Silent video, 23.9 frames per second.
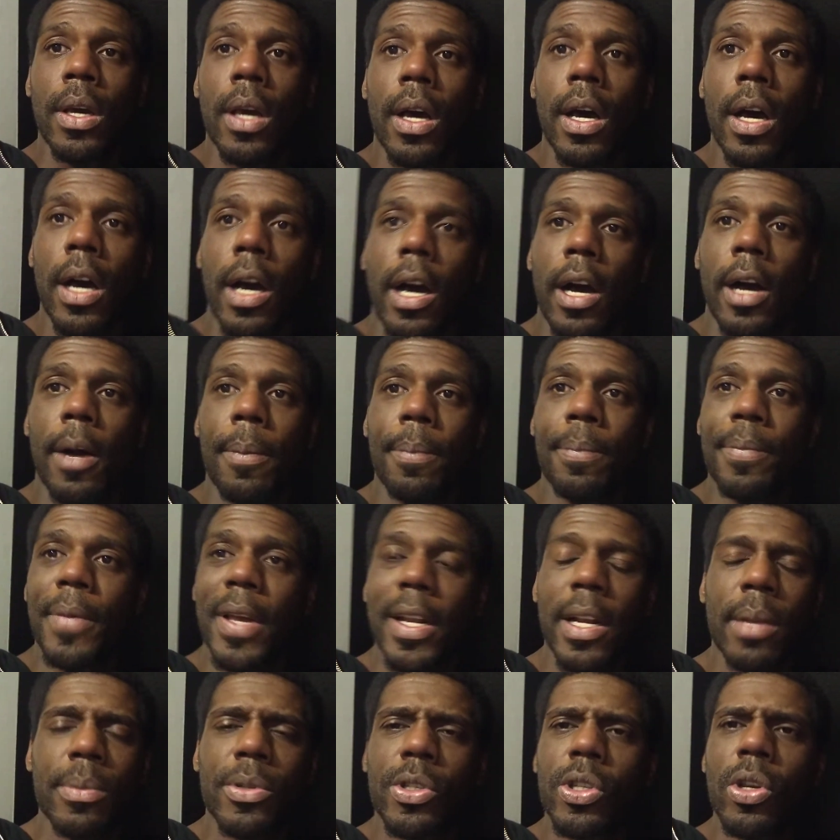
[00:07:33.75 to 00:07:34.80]

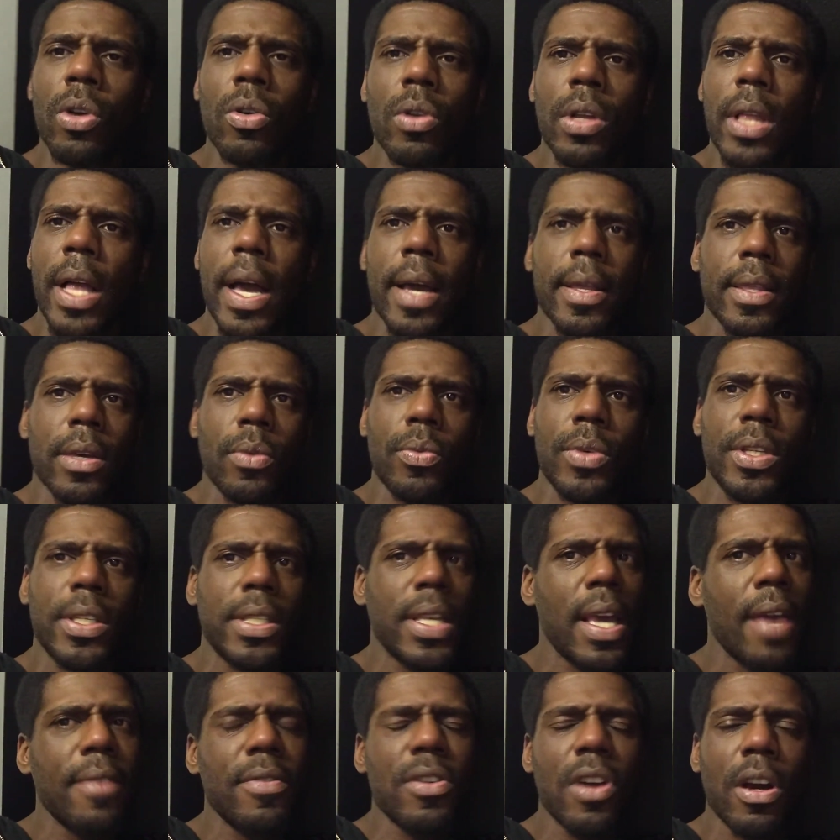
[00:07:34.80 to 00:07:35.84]
And I'm so glad that we
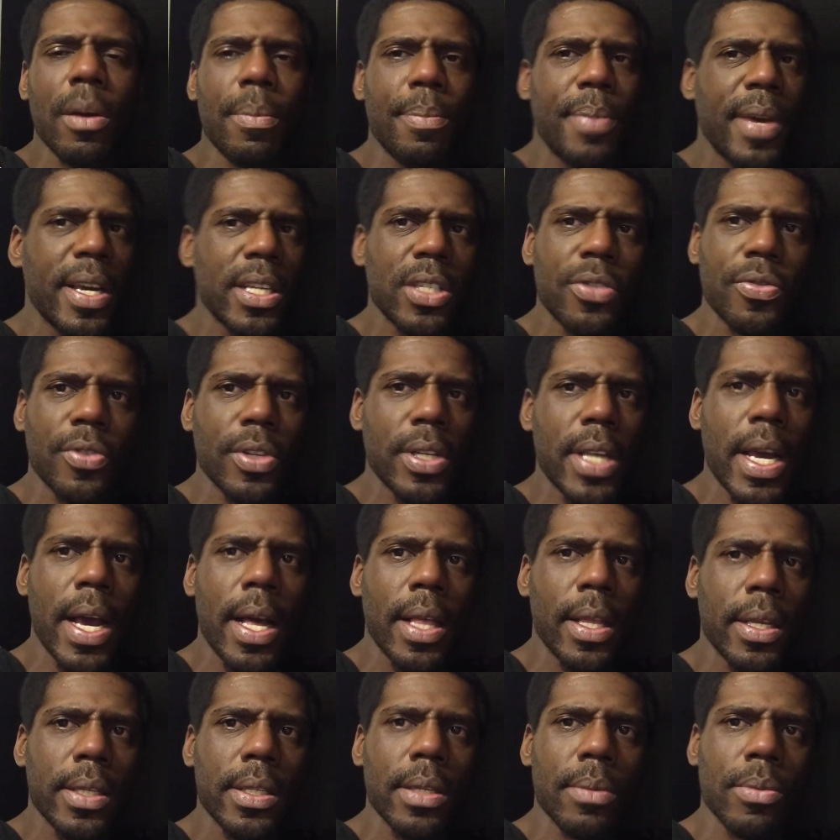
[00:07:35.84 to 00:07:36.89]
saved our best for
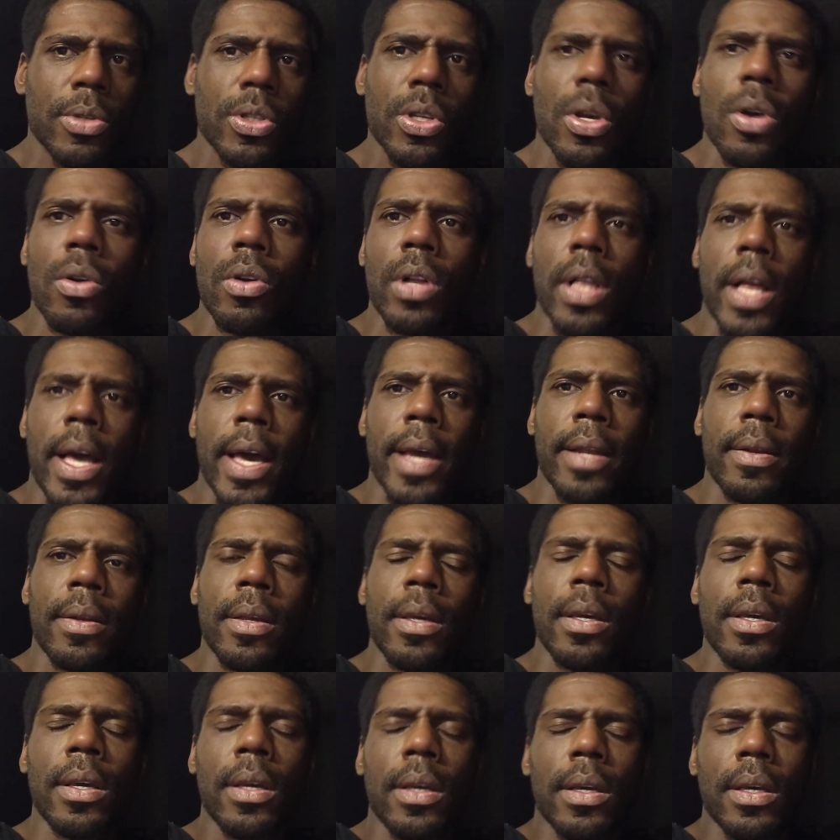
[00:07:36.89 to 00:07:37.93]
Dallas. I'm so glad,
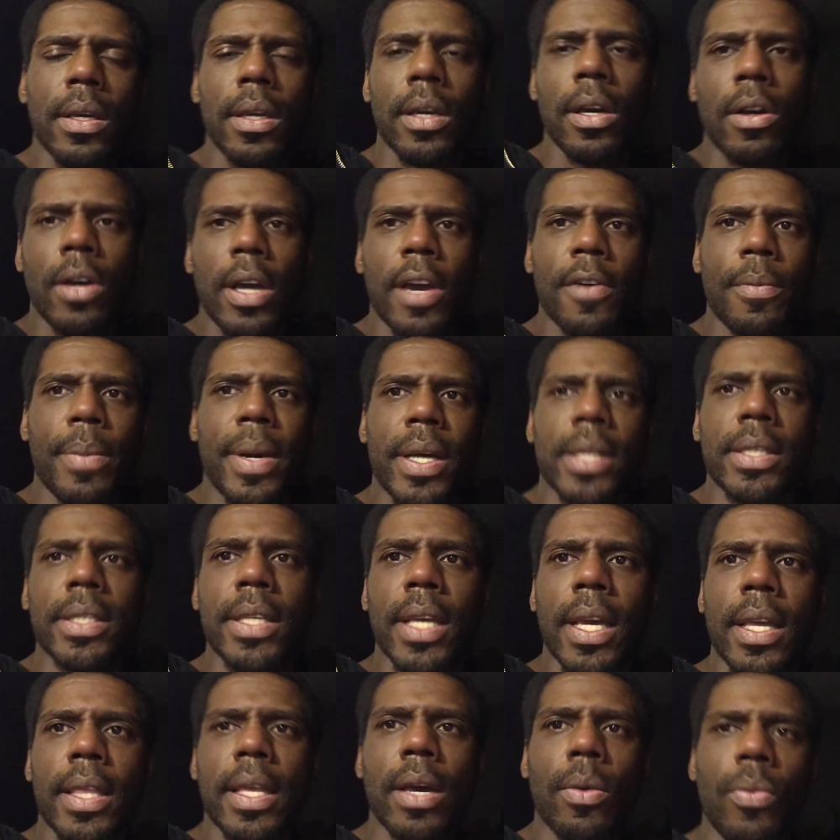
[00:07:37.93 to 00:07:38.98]
you know, everybody's
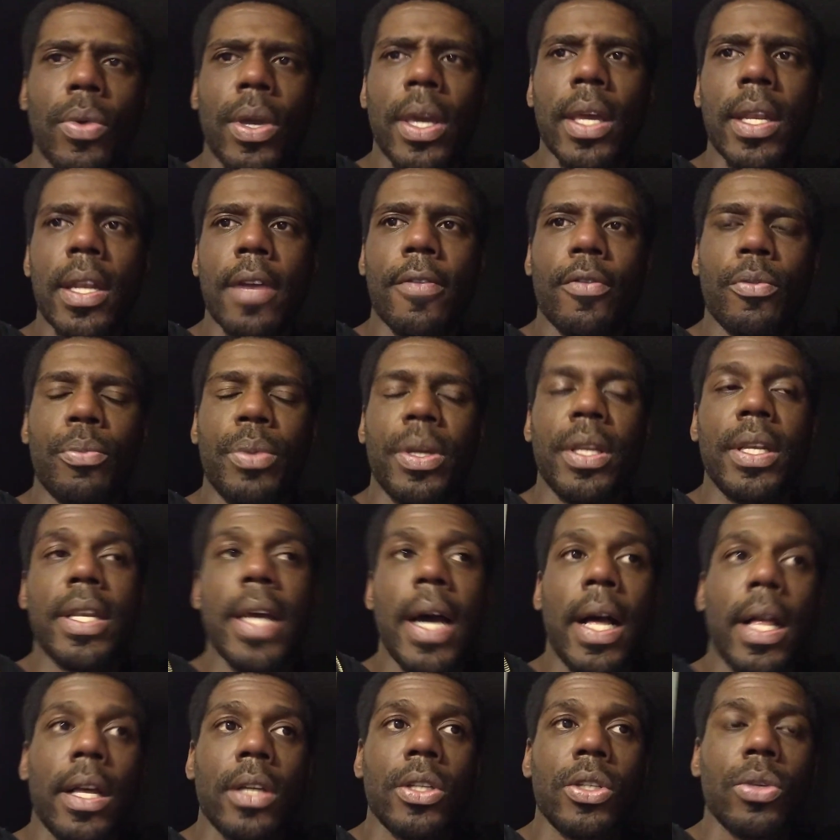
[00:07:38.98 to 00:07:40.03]
saying that we can never beat
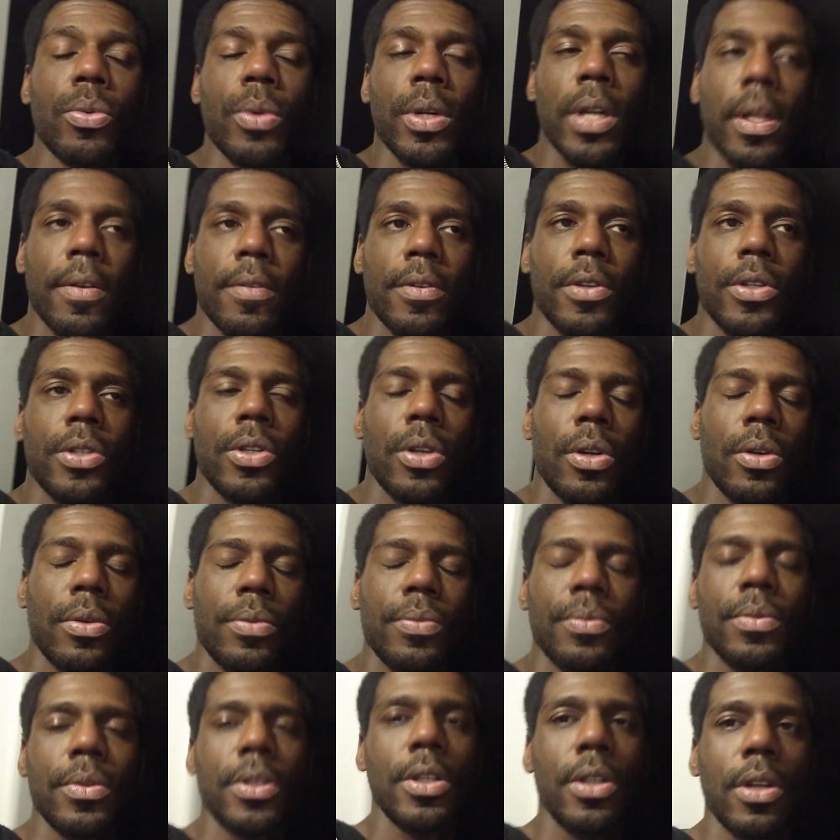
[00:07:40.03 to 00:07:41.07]
Dallas or whatever. So,
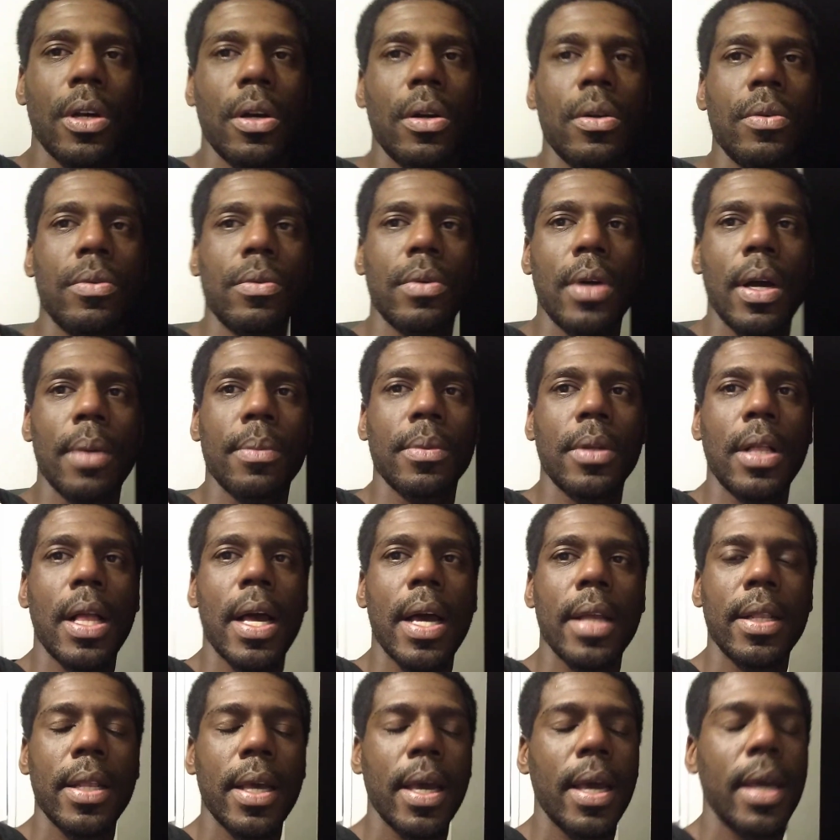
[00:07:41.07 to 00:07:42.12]
you know, I'm
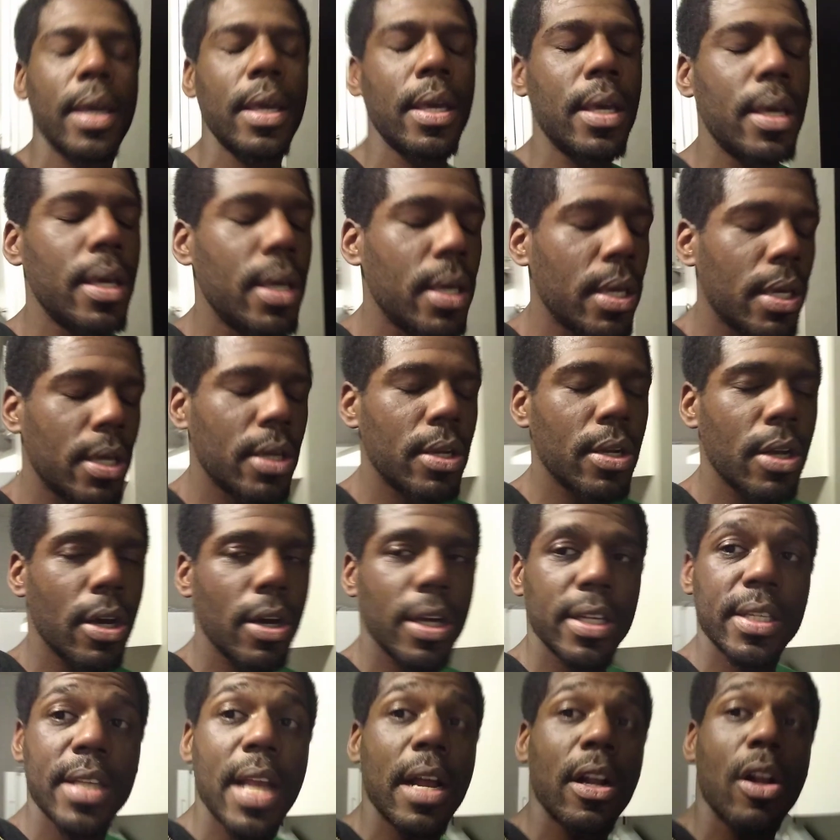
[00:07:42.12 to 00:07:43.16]
glad that, you know,
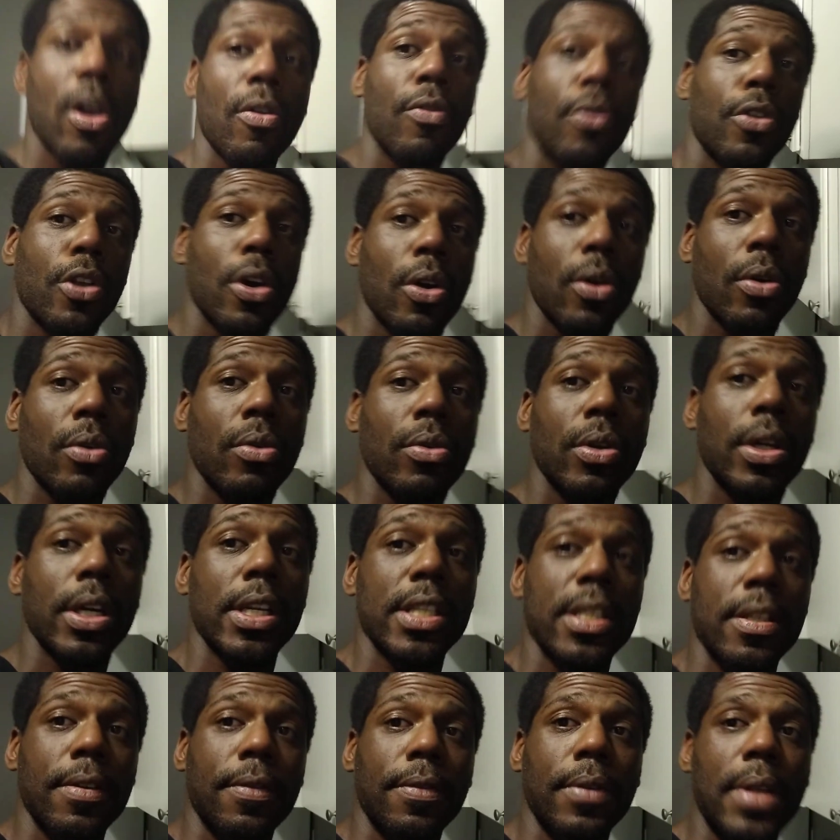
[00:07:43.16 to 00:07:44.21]
it's not over though.
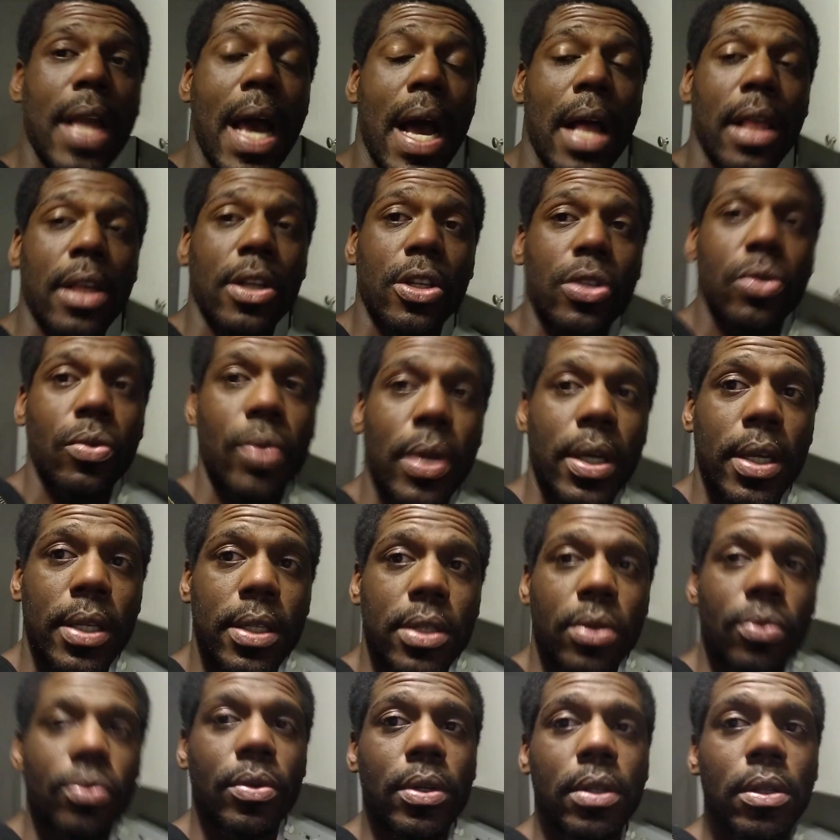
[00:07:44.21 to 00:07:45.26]
Cause if Dallas wins
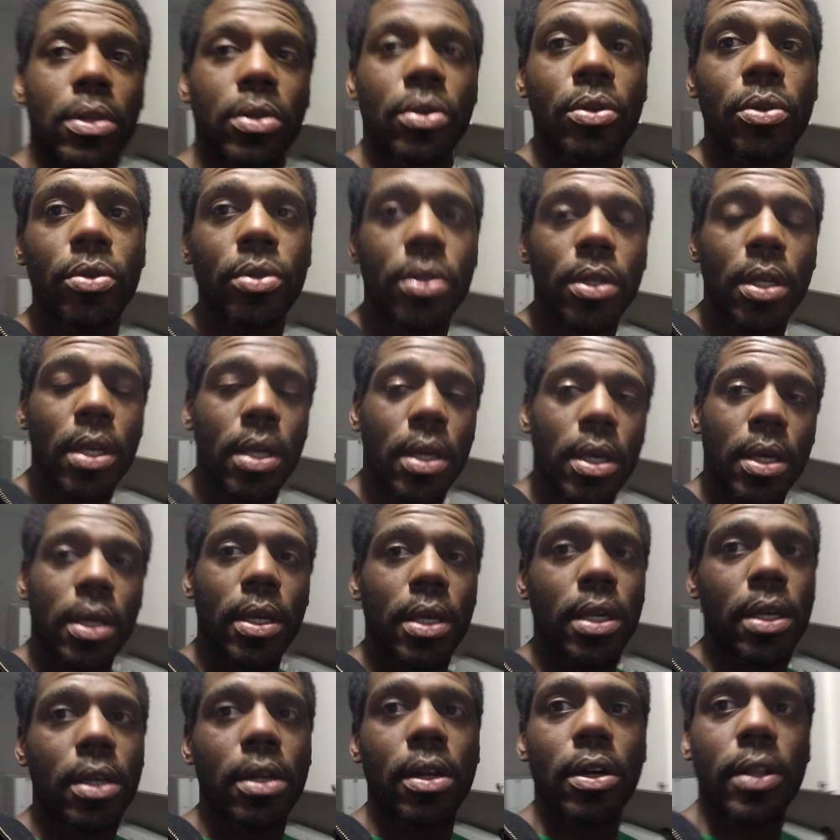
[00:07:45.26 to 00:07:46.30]
and we lose,
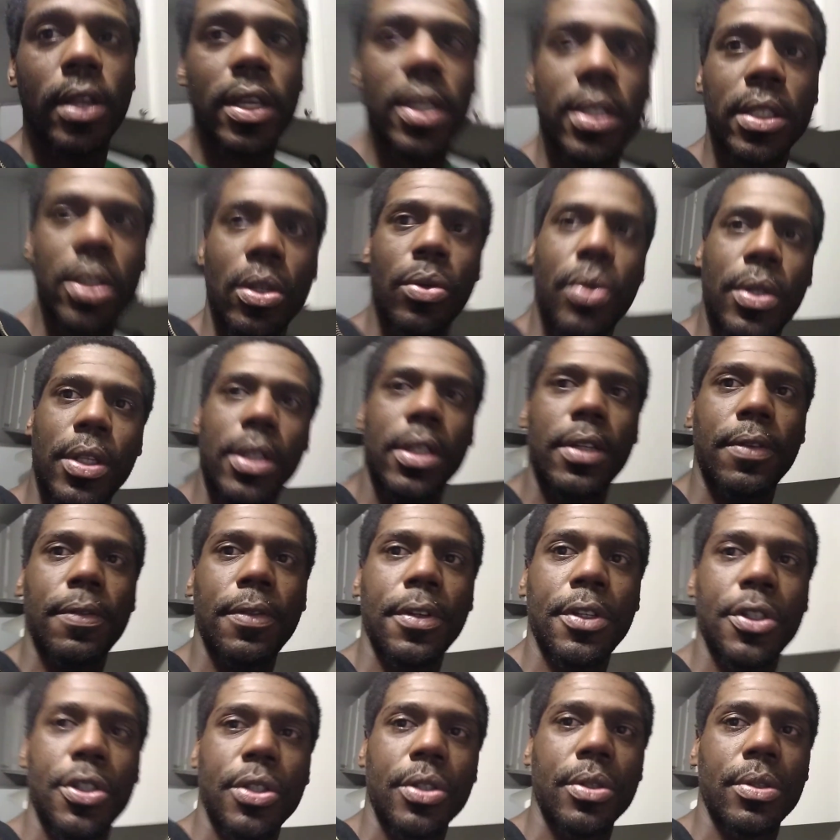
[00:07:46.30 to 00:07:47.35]
you know, they still win the
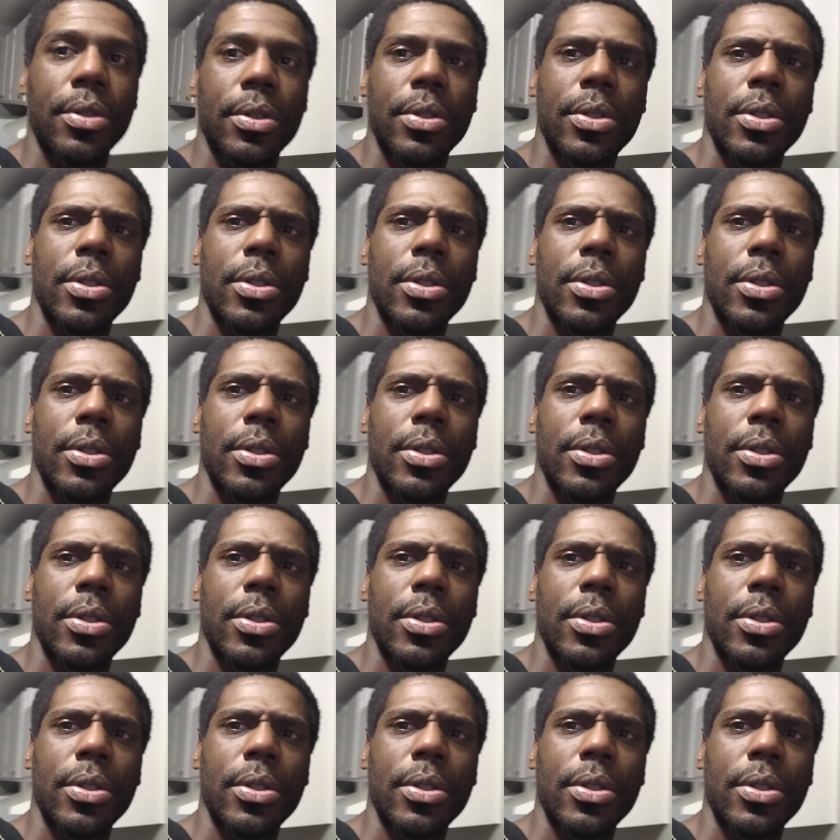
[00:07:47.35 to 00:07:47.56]
division.